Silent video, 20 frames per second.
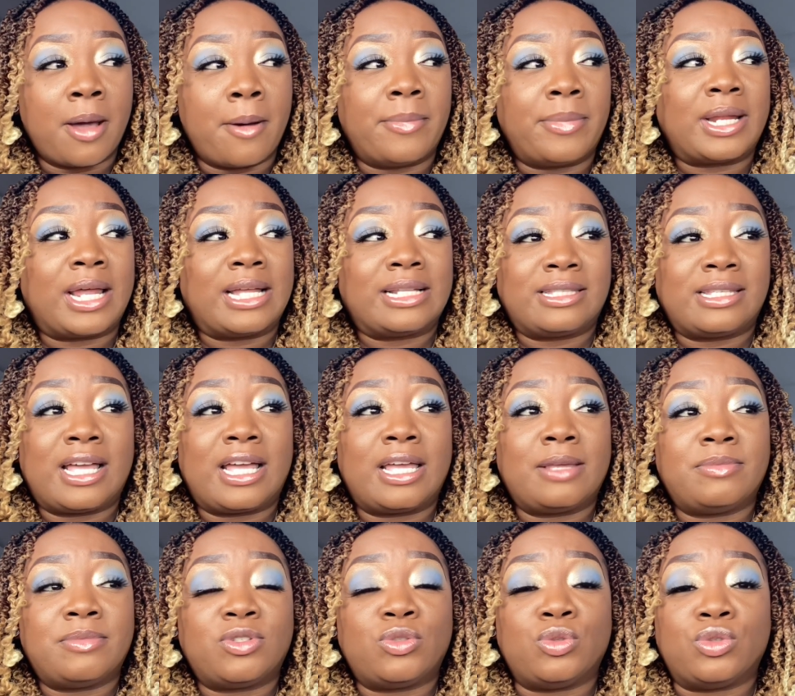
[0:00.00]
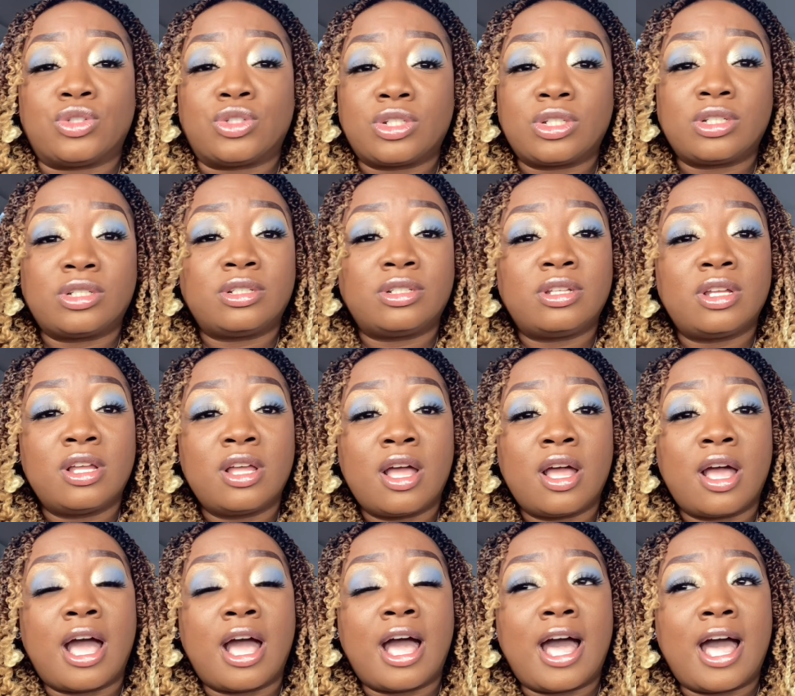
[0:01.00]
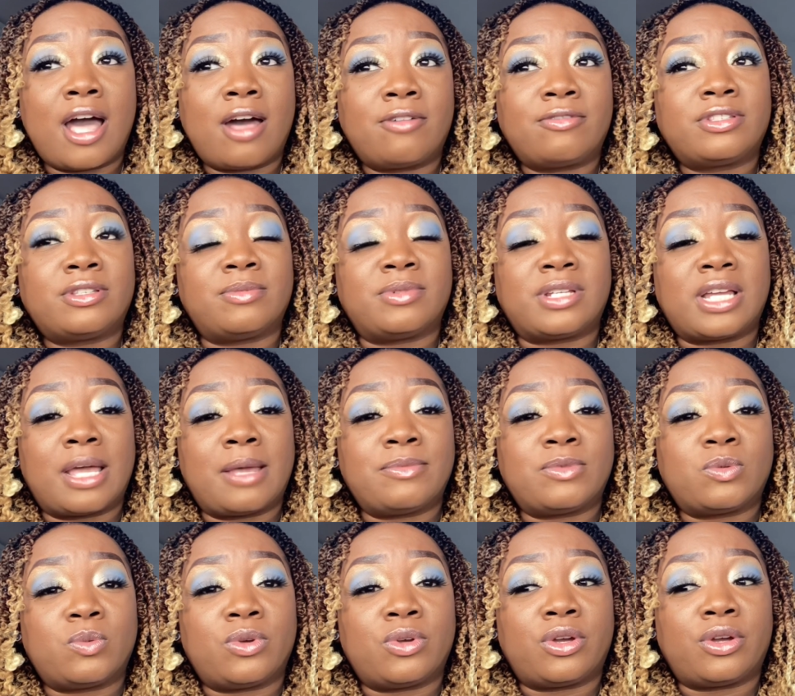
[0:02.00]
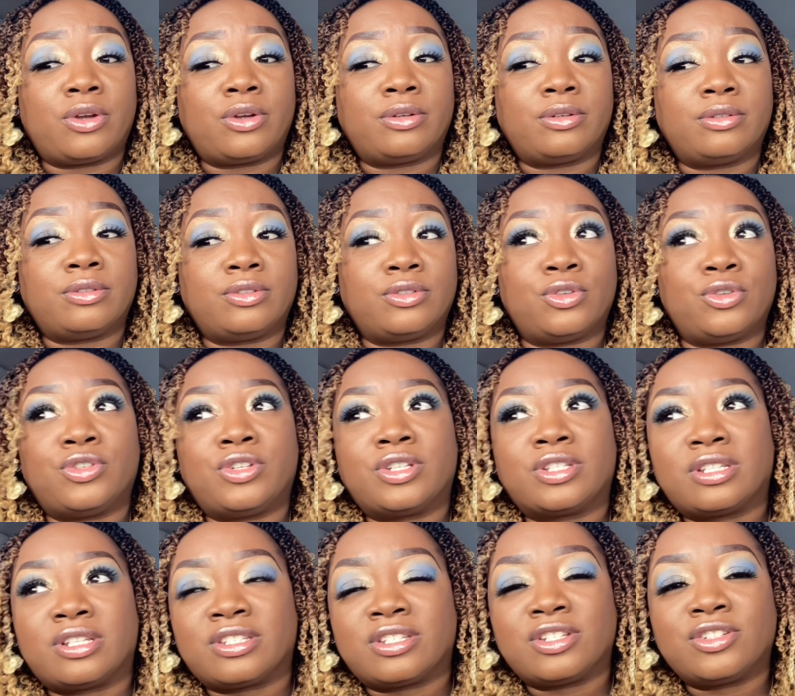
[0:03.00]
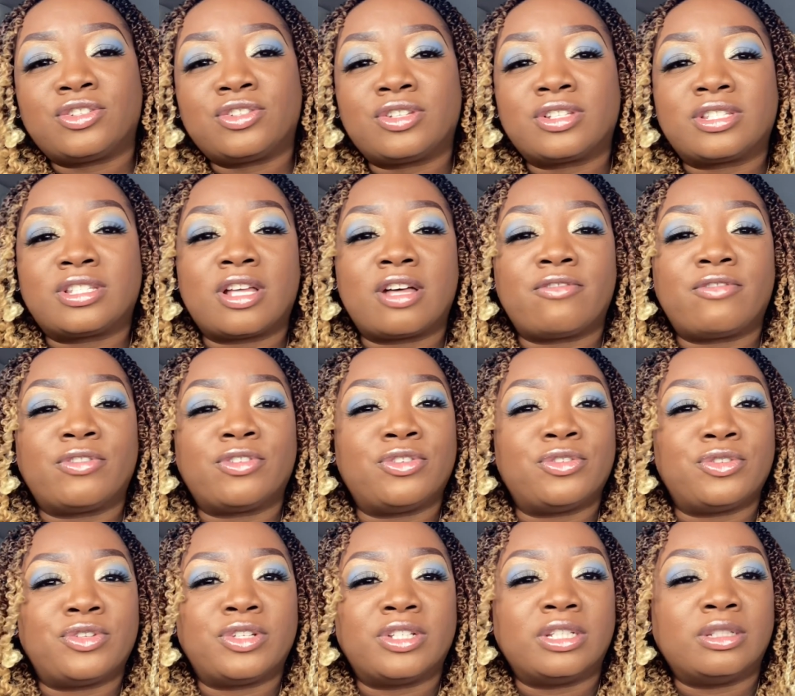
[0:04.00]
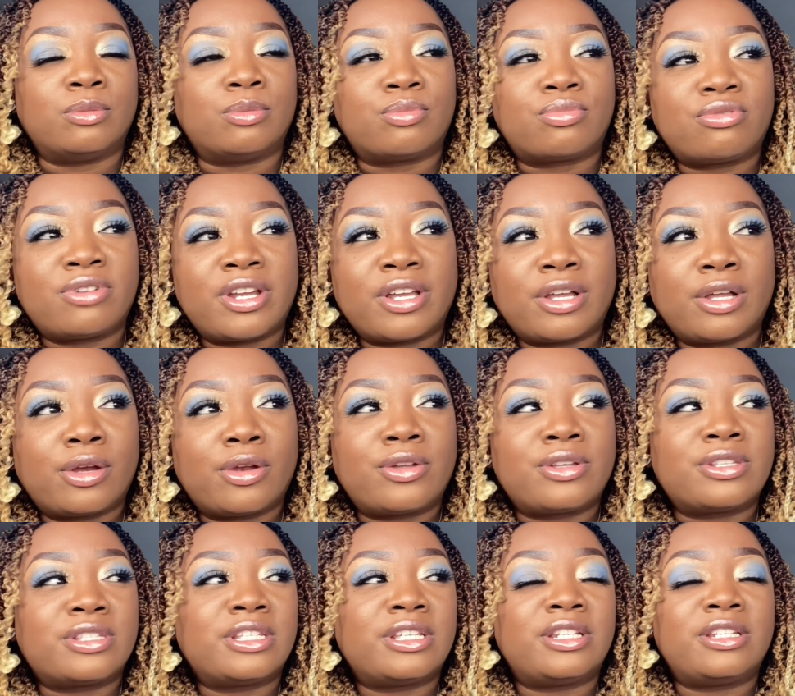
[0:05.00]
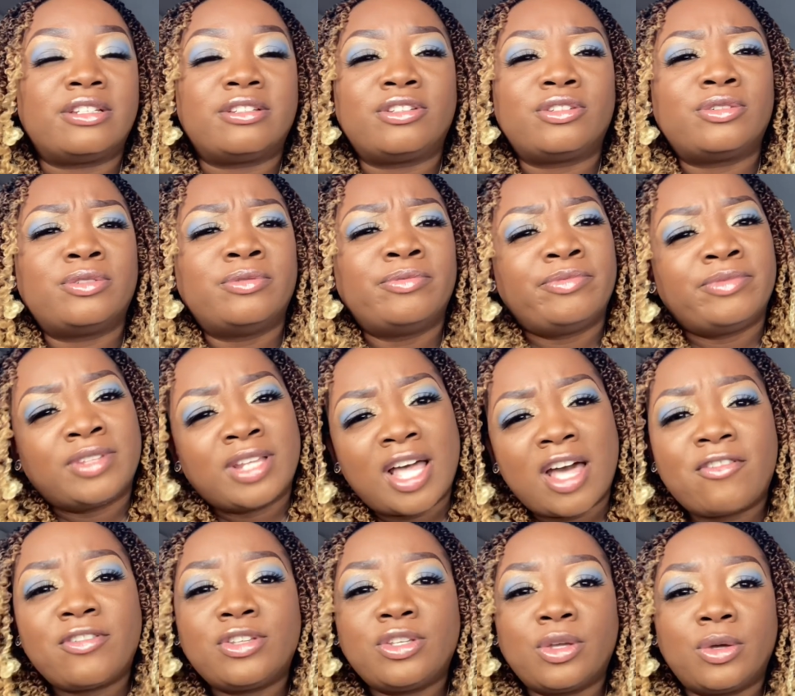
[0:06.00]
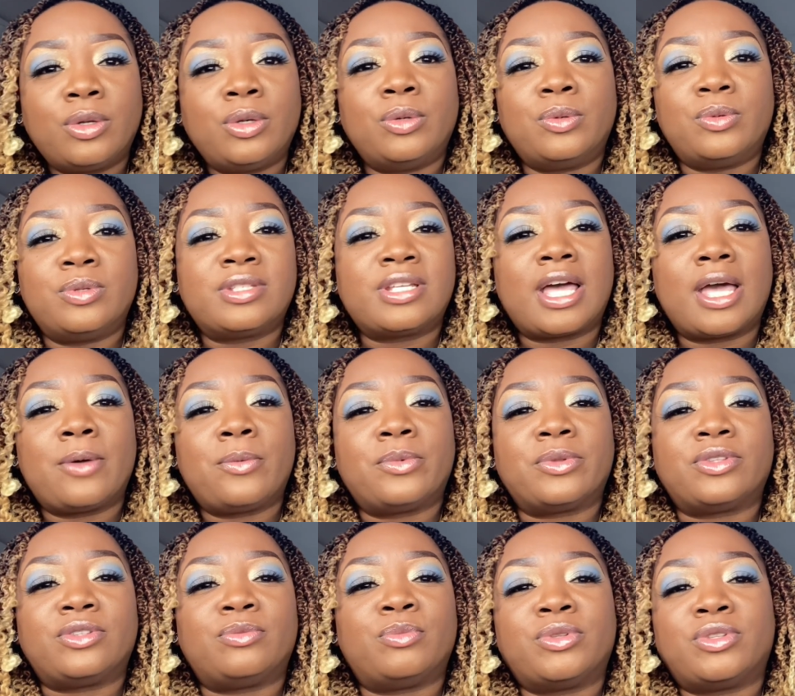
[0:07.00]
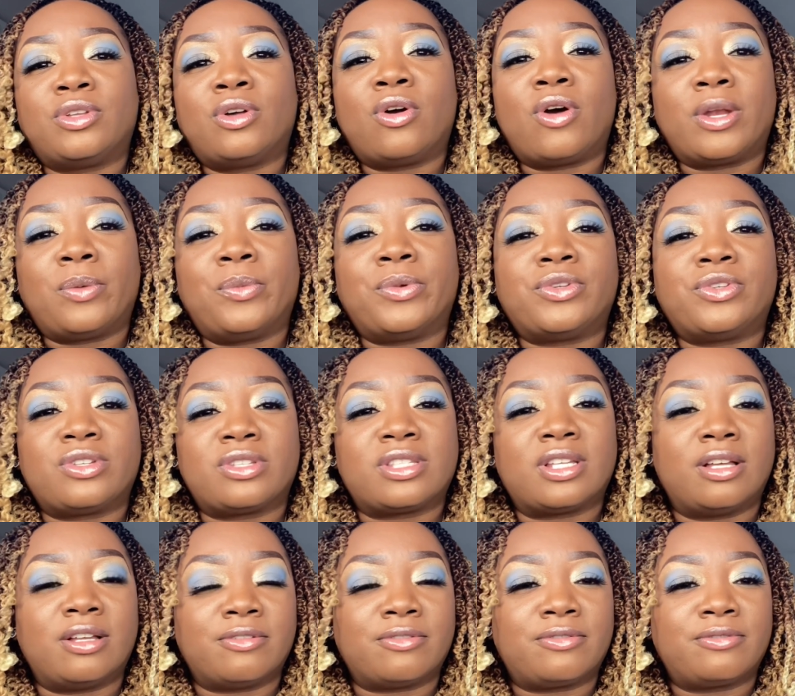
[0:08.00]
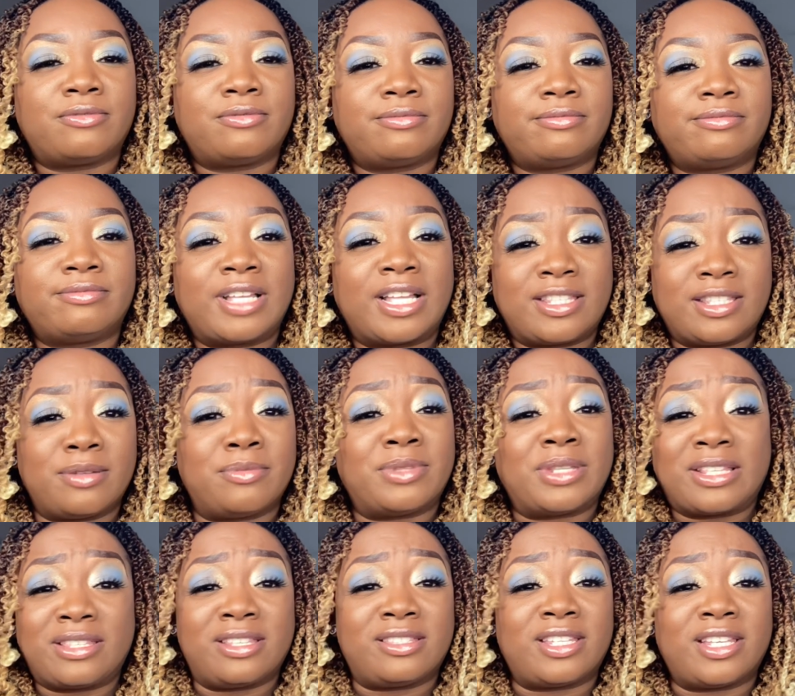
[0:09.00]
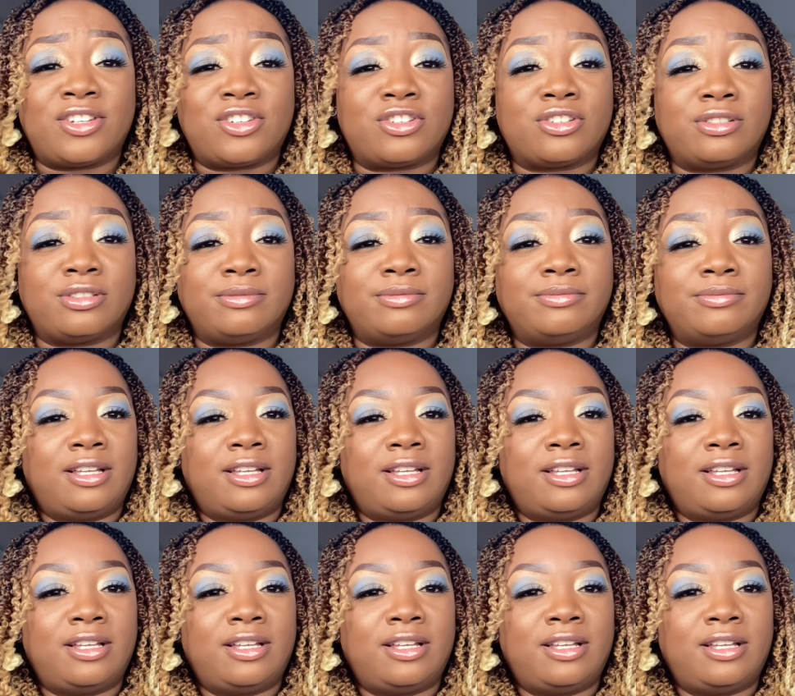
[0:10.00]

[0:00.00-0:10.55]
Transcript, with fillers: but at times you should have some times where you just listen to yourself and you're in your little prayer closet and, you know, having your alone time with God and with yourself. That's essential.